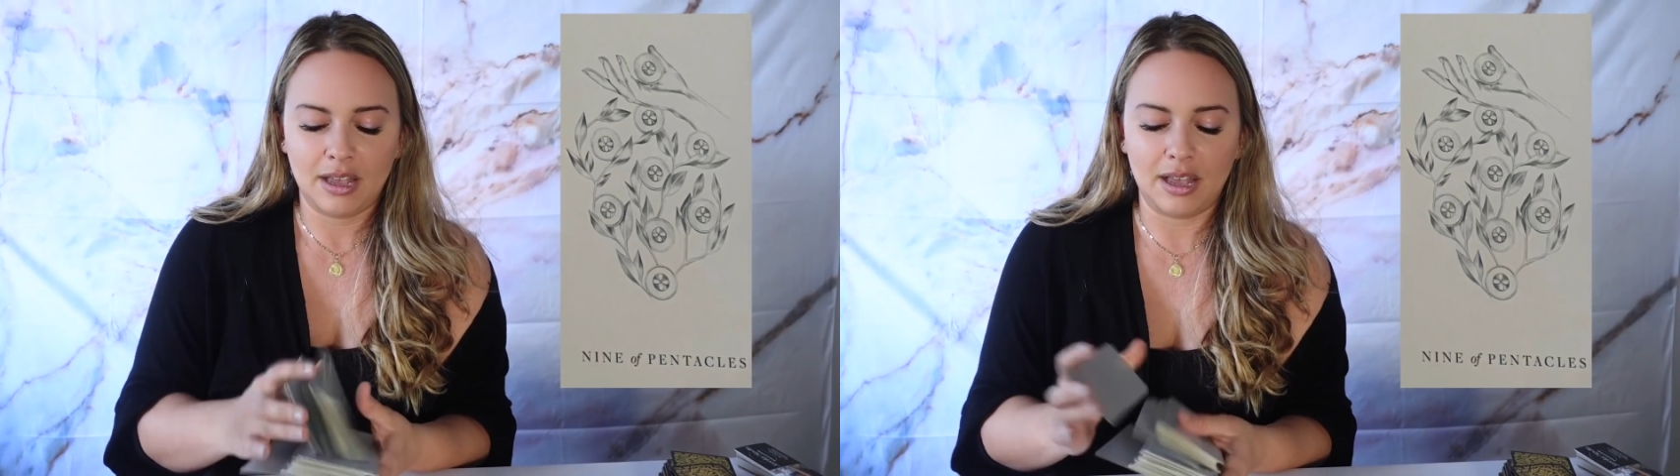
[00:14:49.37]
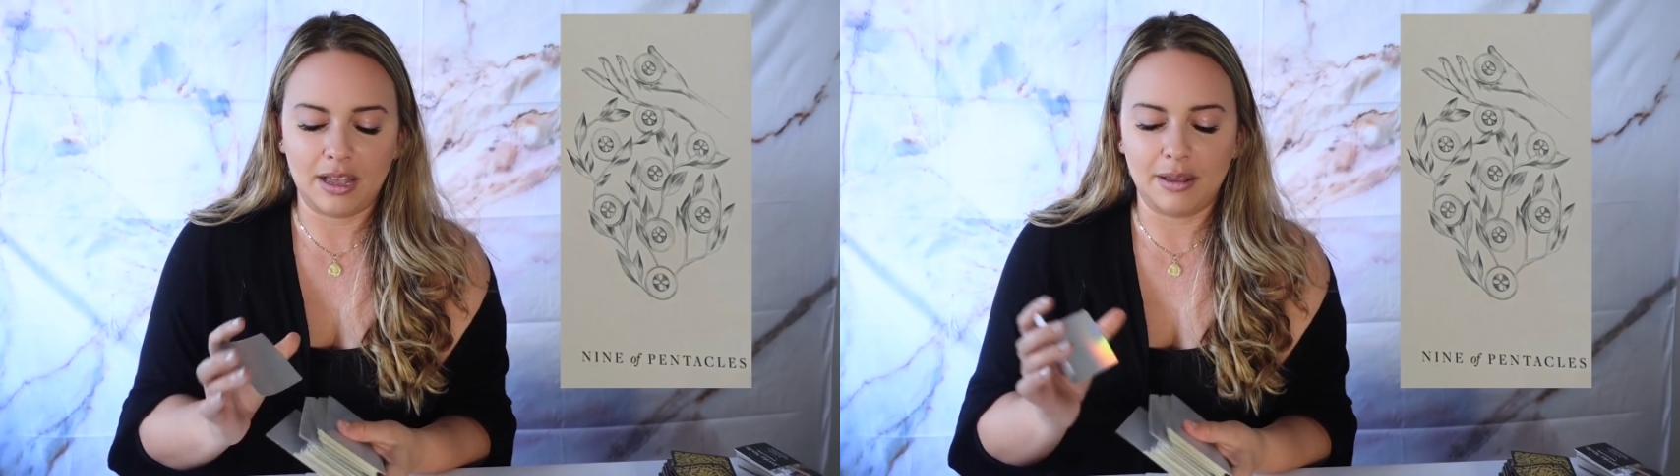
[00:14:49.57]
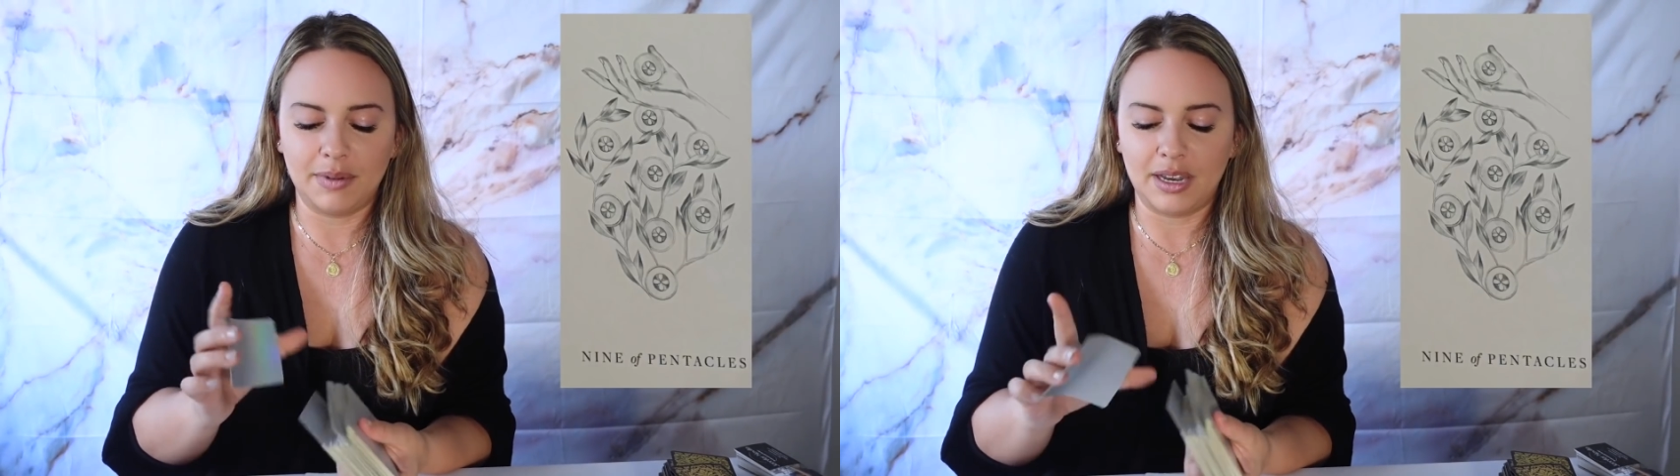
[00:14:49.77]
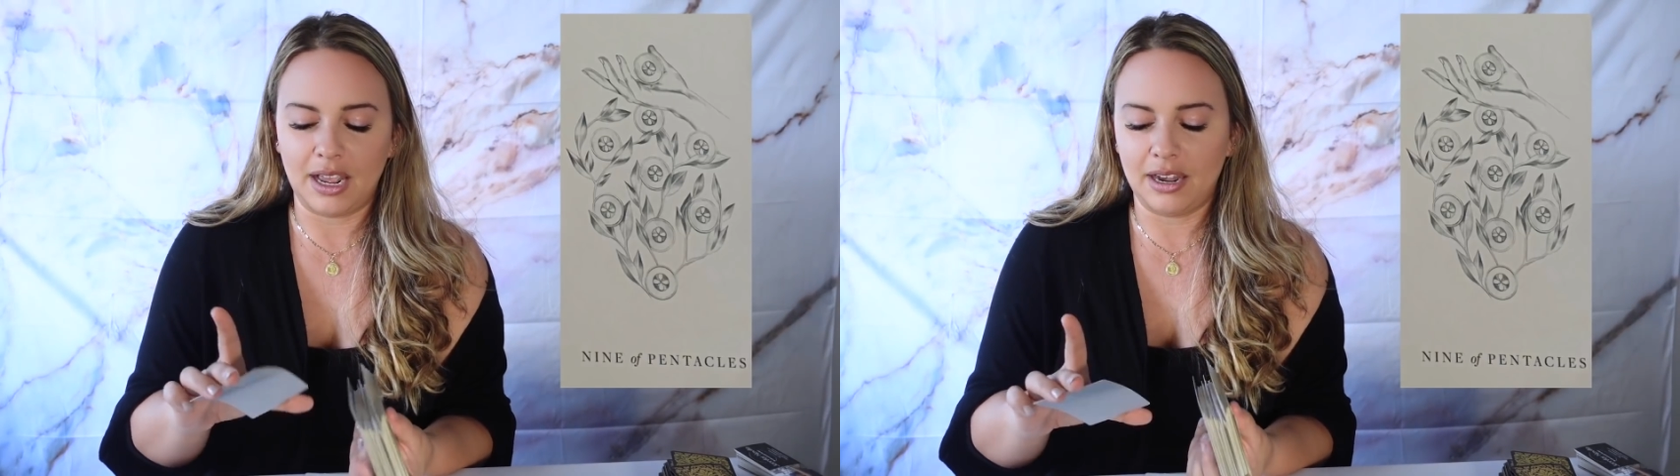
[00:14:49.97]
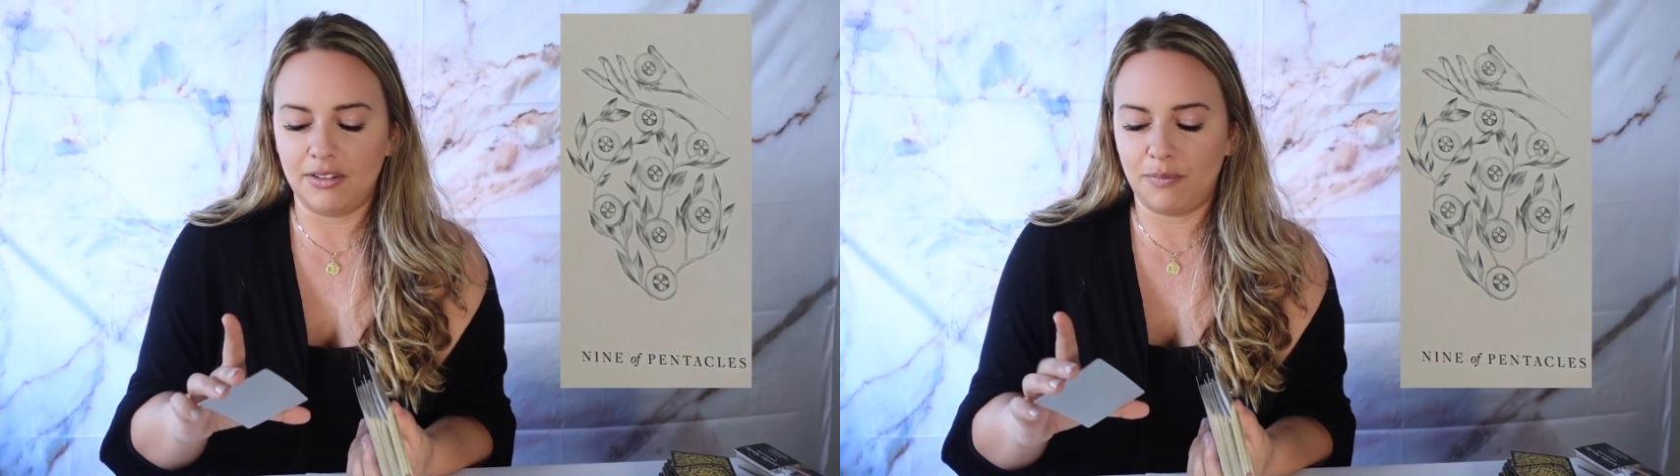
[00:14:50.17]
Um,
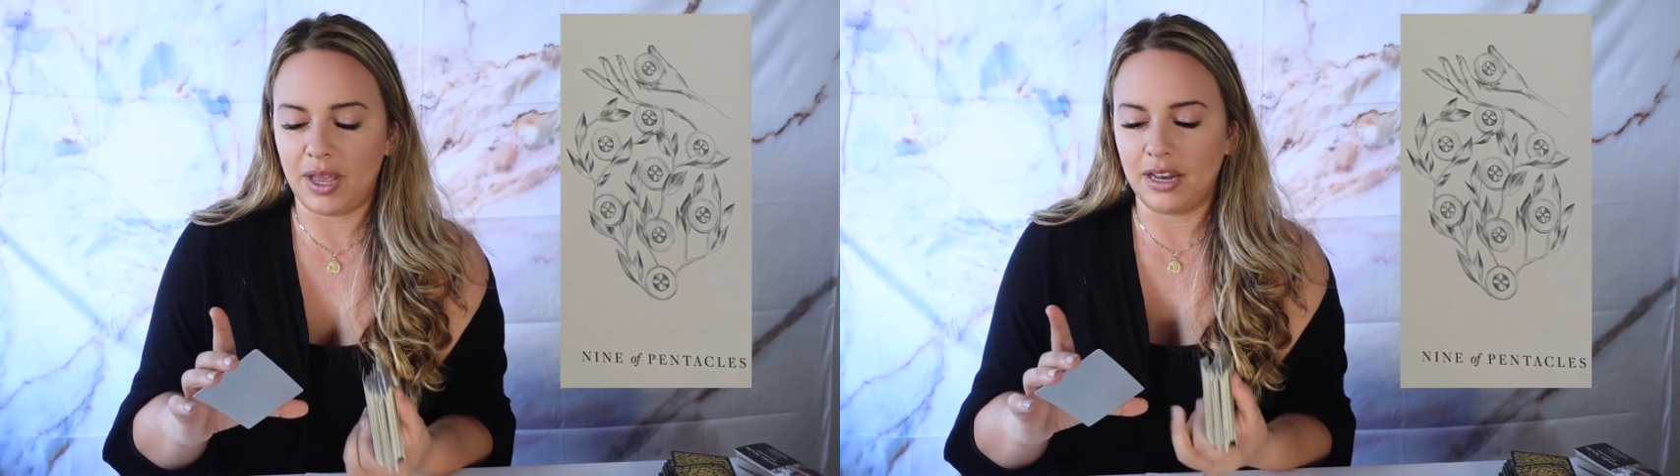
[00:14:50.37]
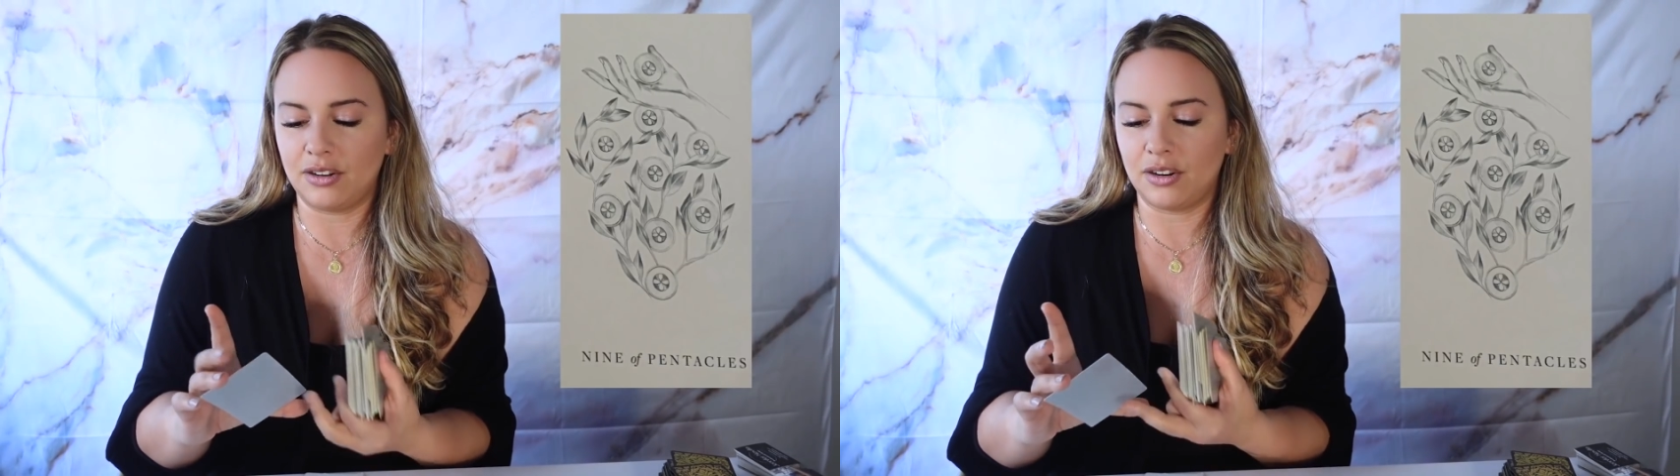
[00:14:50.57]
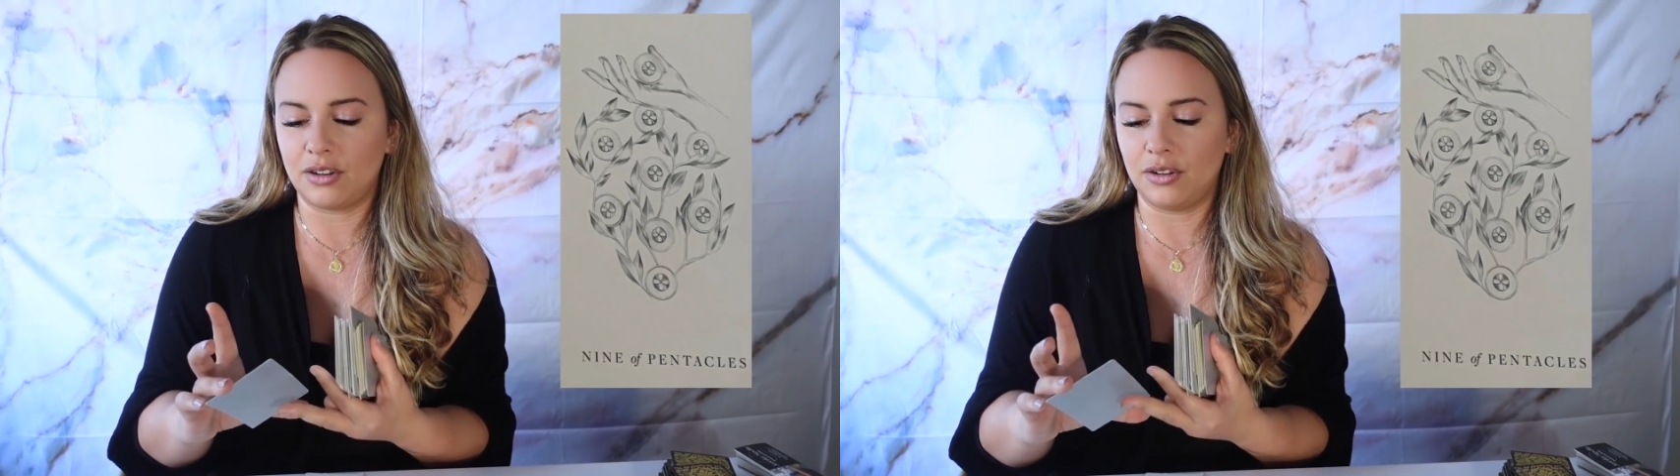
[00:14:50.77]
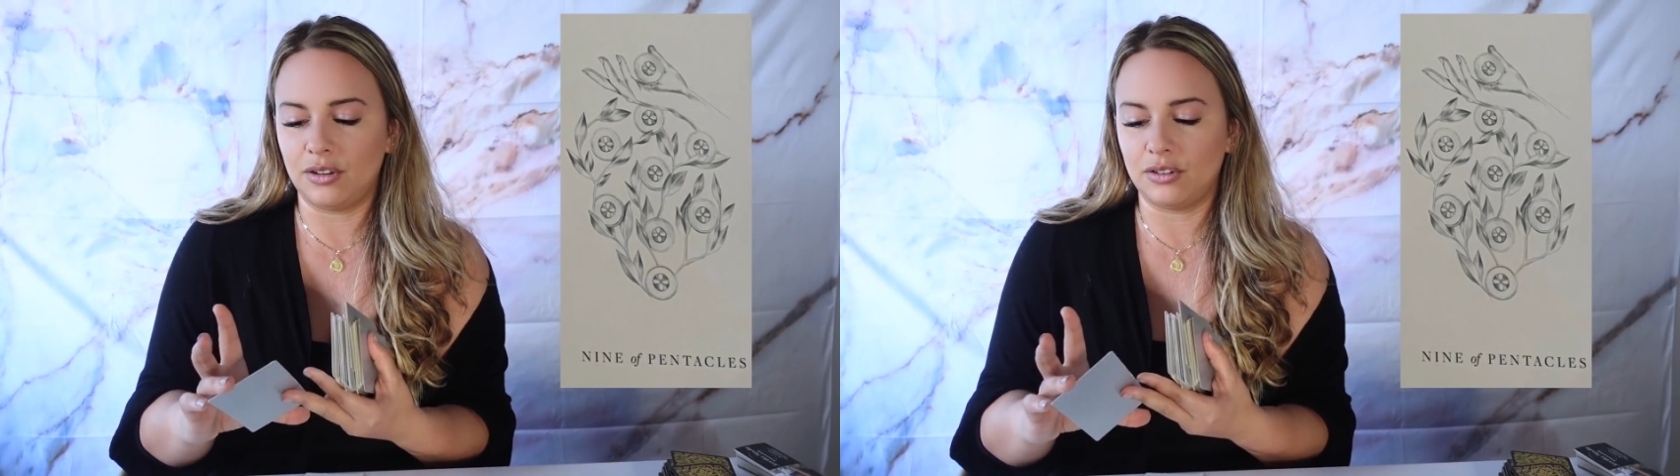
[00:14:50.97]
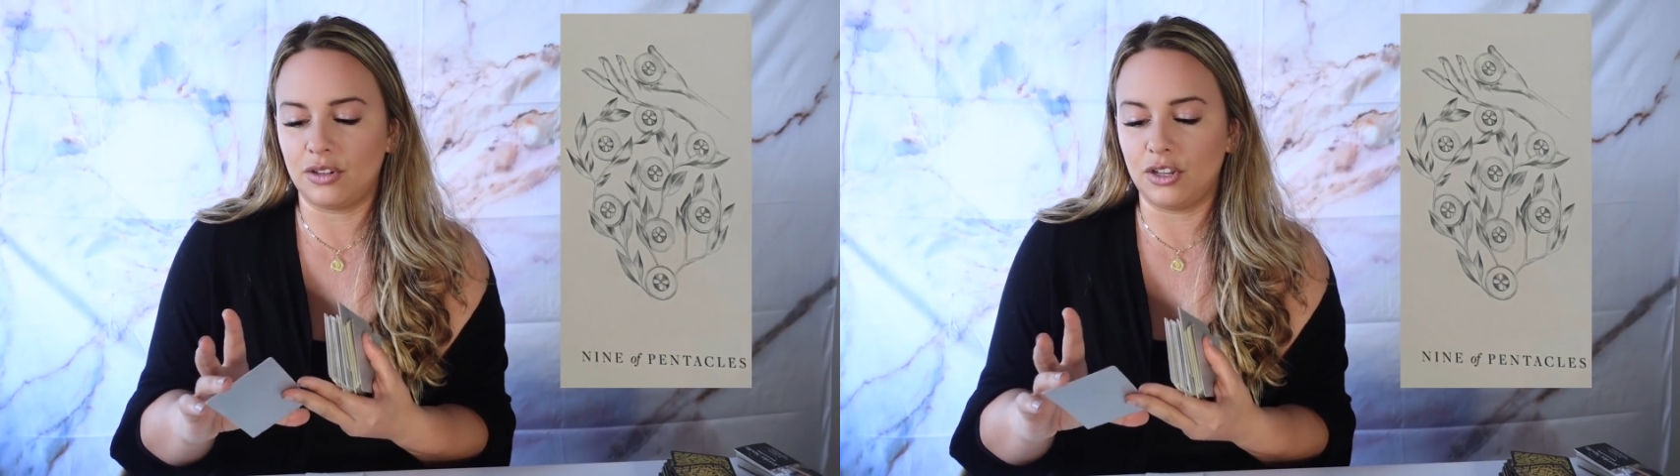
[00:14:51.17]
Nine of Pentacles,